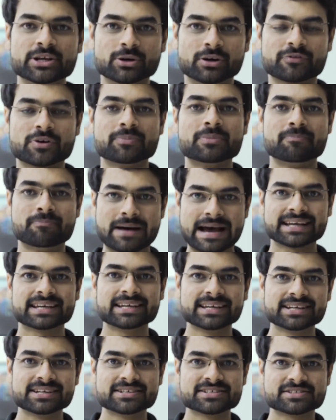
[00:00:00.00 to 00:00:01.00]
whether you're from the
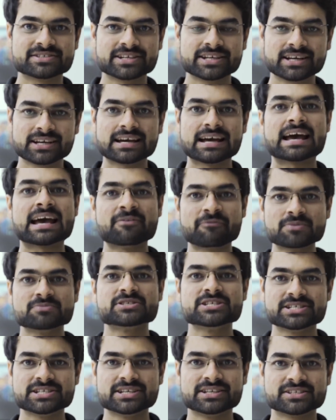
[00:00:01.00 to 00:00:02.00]
banking industry, F M